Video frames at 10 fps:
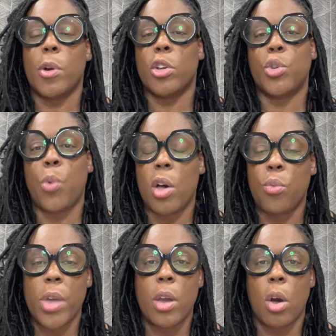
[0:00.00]
or a
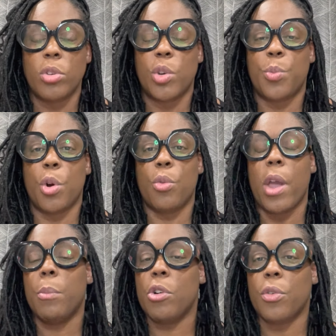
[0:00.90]
12-week coaching
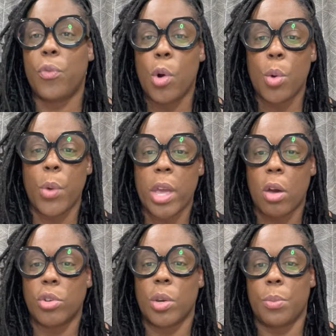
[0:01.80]
program or a 4-week
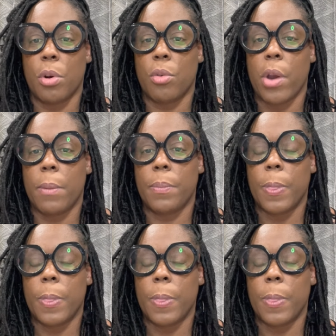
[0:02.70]
coaching program